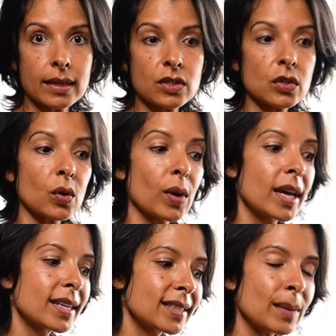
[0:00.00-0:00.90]
So
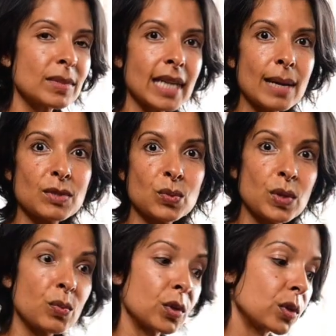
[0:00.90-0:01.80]
sometimes
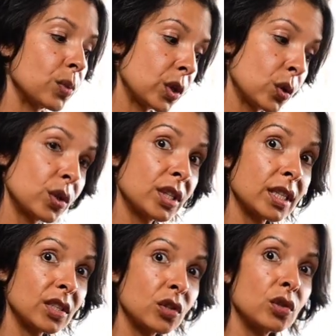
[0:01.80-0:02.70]
we could
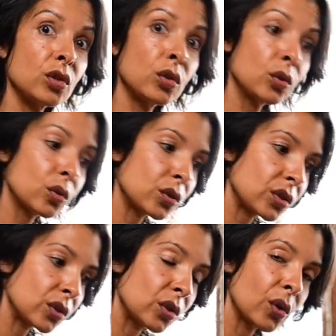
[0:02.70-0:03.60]
just use,
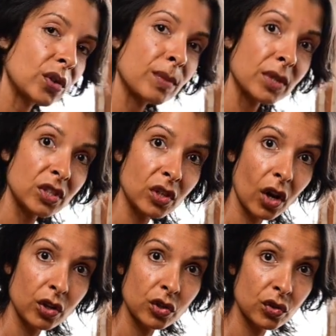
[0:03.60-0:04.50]
the
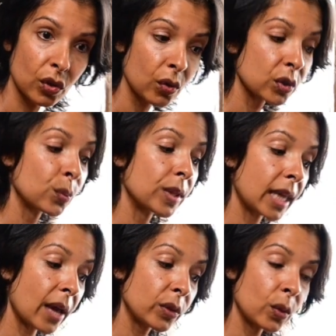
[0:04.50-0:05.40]
massage strokes
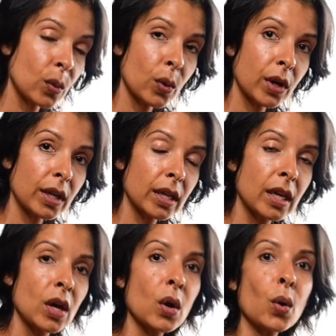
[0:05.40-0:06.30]
without the oil,
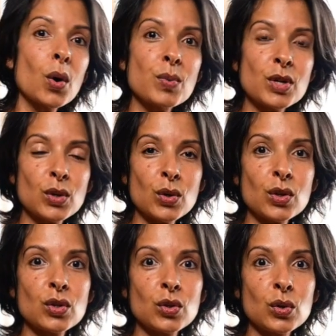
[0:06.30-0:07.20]
or we
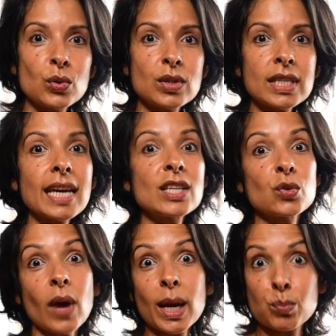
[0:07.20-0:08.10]
could use a
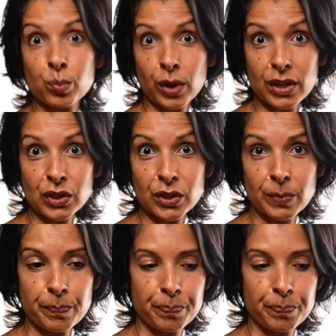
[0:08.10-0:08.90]
dry brush.